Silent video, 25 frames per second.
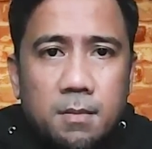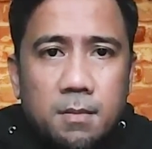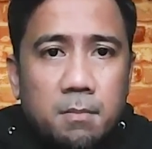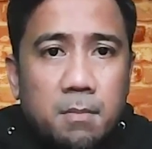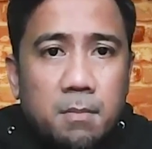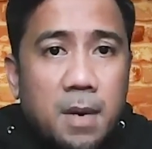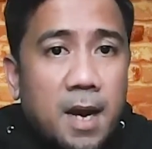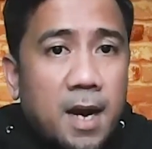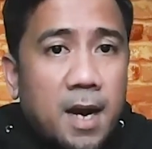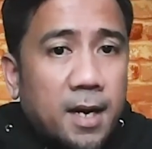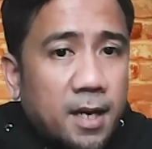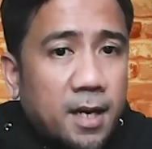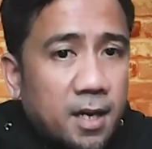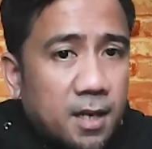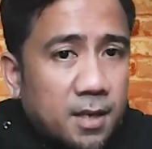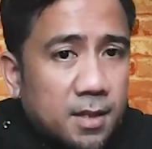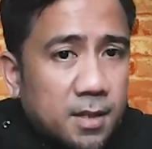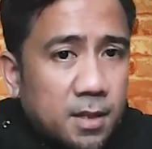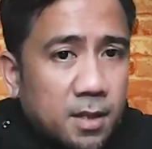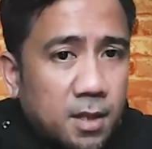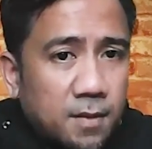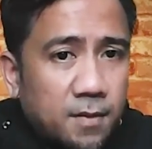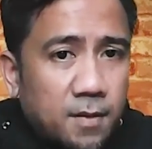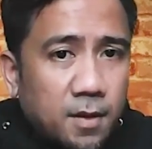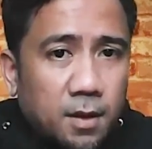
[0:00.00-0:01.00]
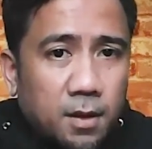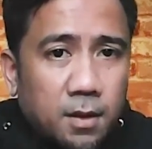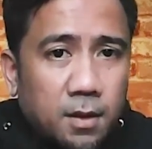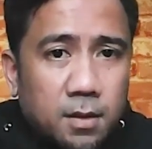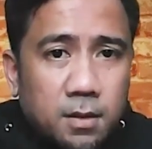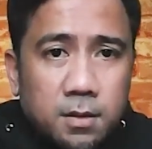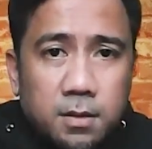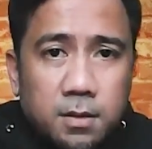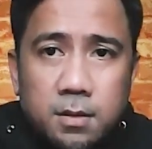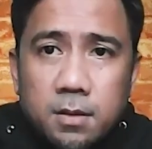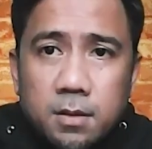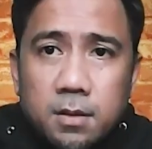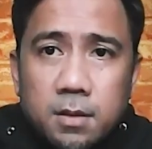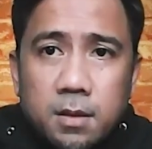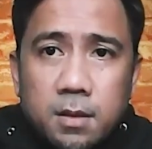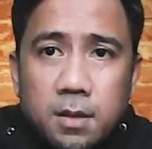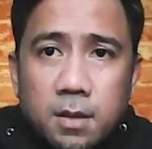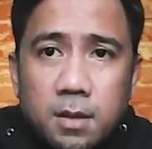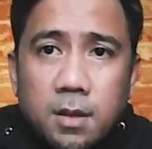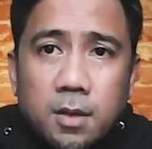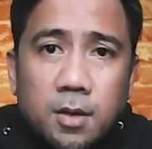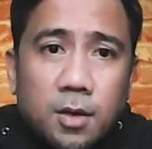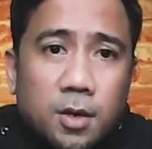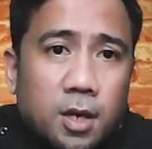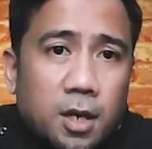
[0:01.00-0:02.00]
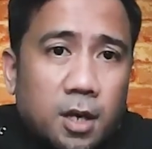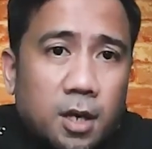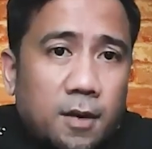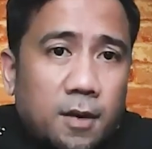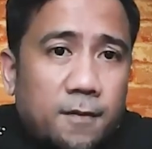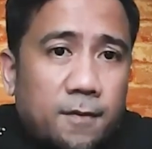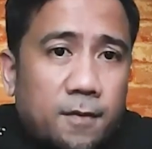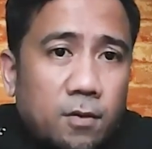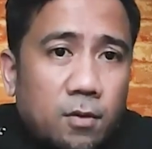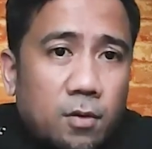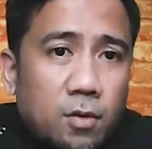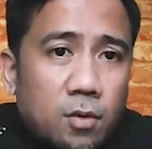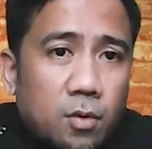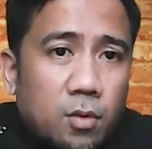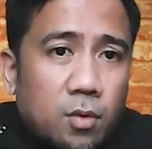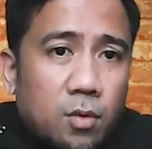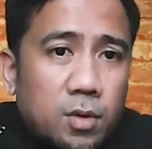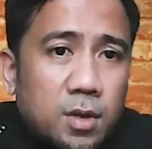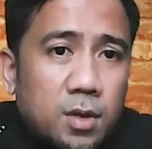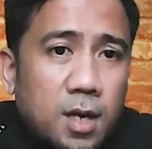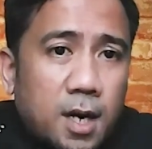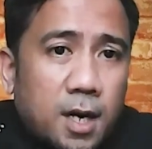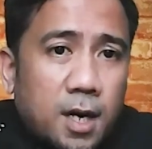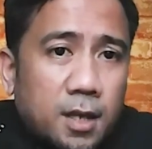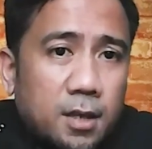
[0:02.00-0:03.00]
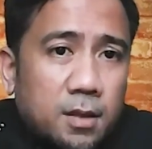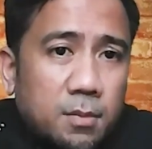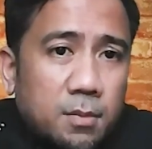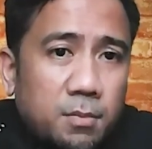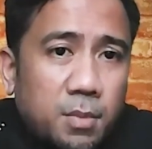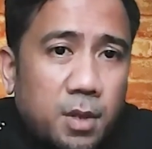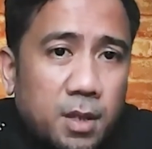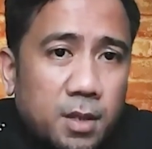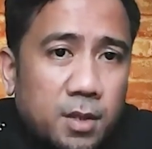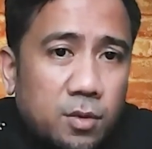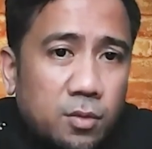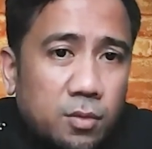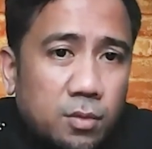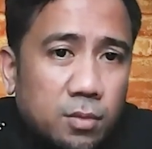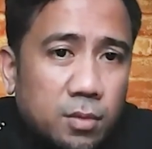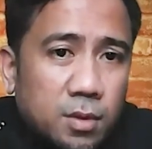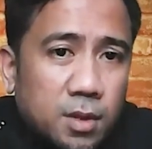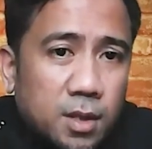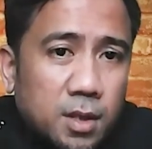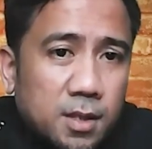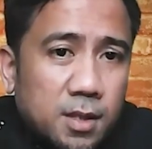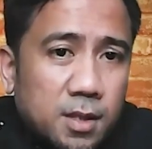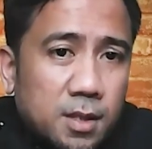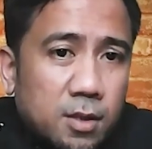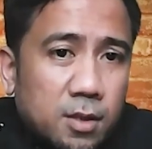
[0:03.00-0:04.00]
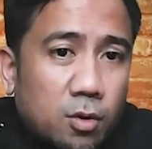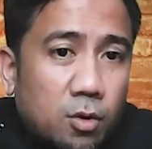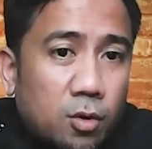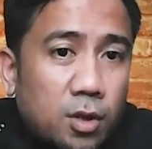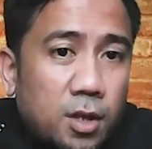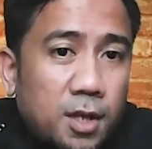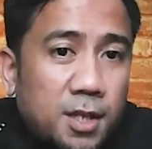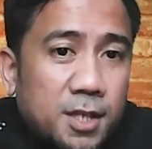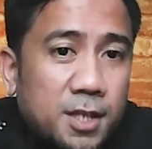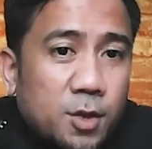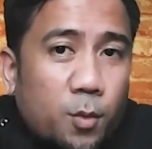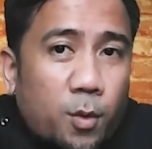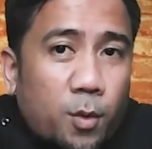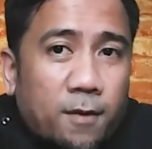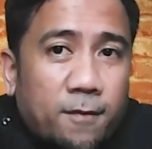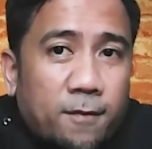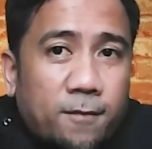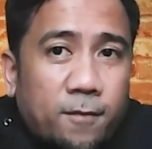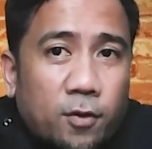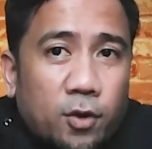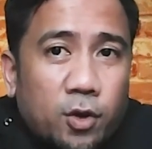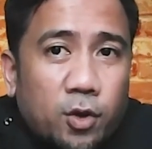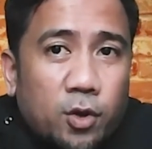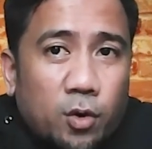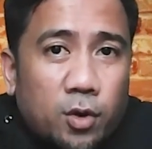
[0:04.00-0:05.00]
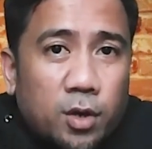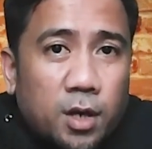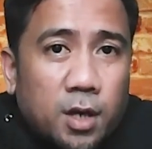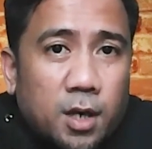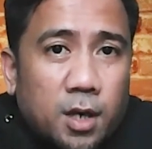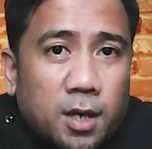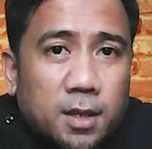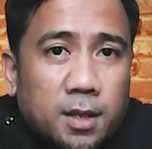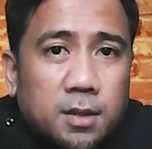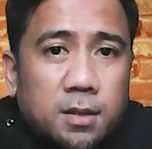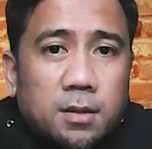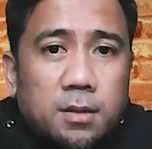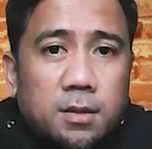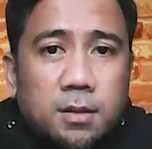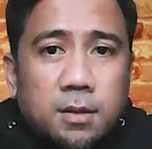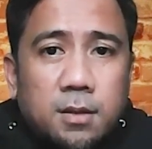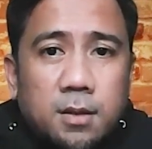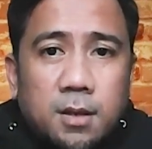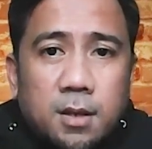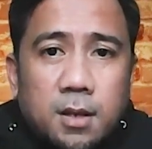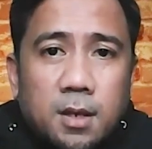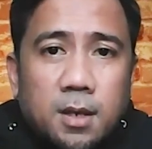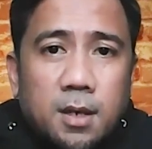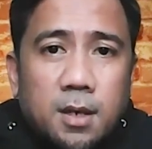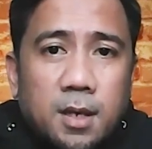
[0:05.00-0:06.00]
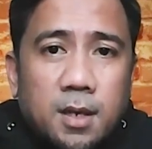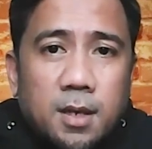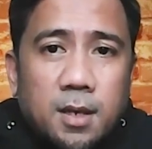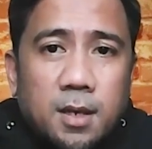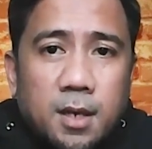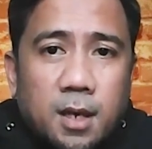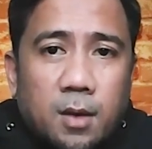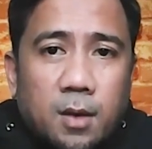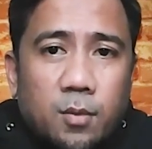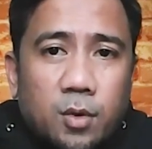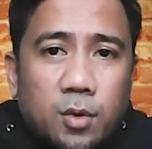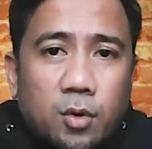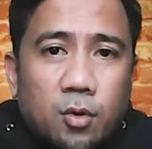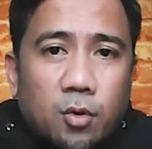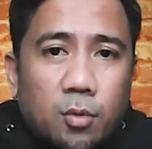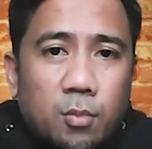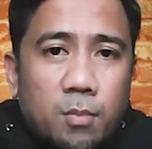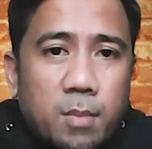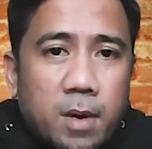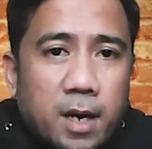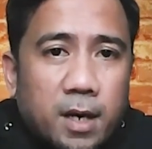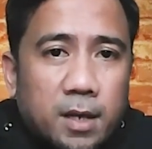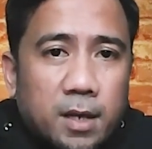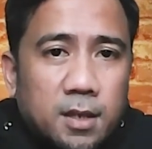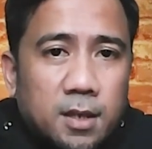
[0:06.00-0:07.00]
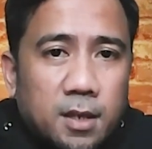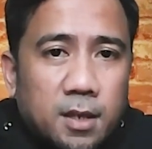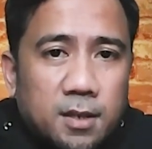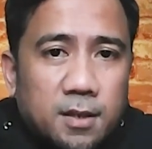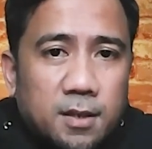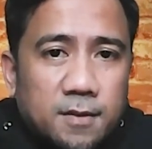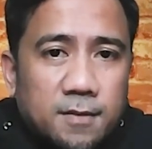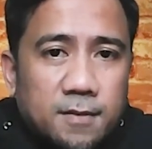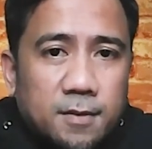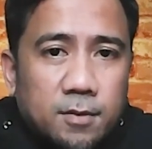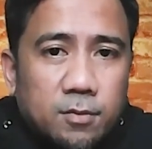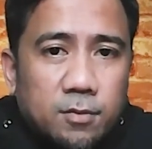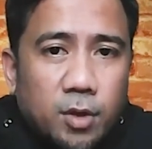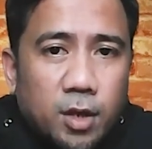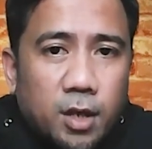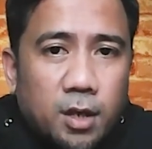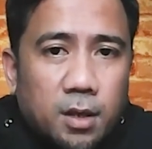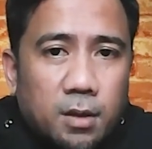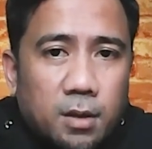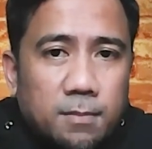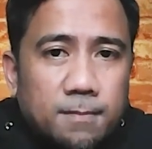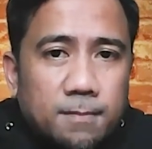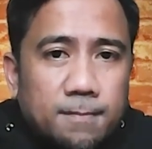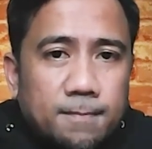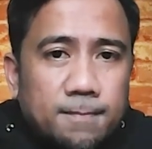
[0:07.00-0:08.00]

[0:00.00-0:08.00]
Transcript: Black has nothing. Okay, if you go knight b2, this is the only square for your knight, then I would go back knight f3.